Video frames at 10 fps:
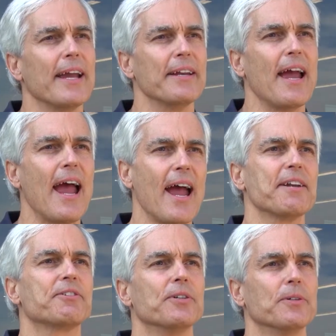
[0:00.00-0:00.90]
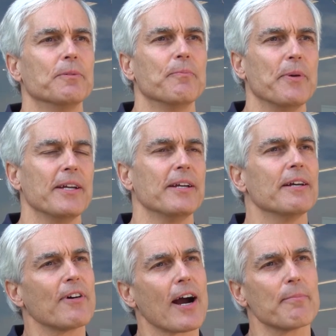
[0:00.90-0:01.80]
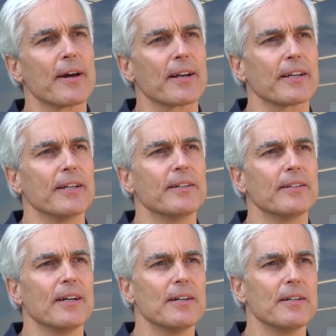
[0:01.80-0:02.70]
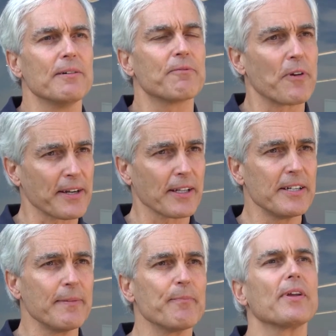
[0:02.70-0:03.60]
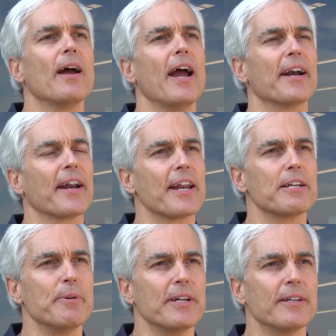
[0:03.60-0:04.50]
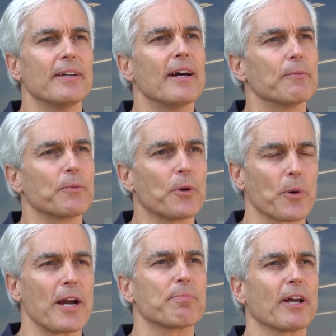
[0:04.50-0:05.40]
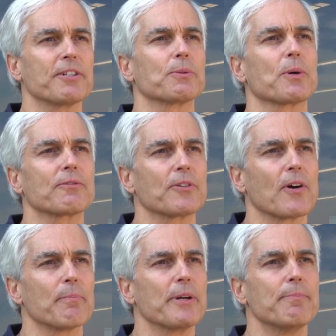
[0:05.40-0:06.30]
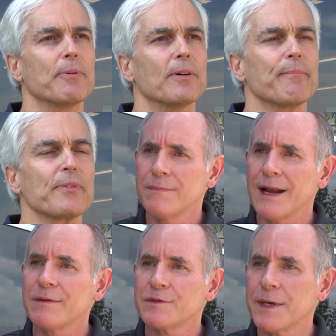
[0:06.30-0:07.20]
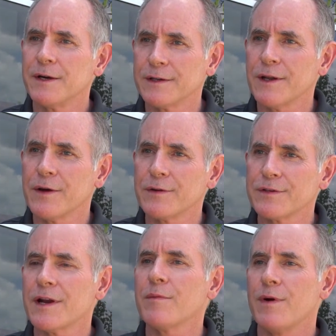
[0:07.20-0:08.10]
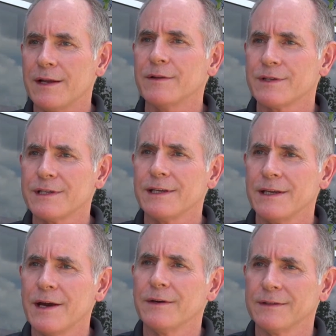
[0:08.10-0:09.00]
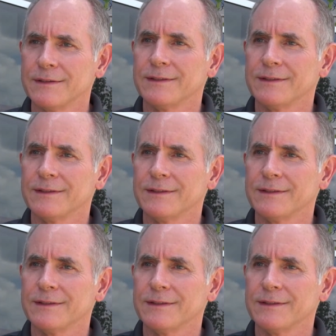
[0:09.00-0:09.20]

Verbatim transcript: It had to be environmentally friendly and it had to be a great place to work for our people. My name is Peter Desloge and I'm Watlow CEO.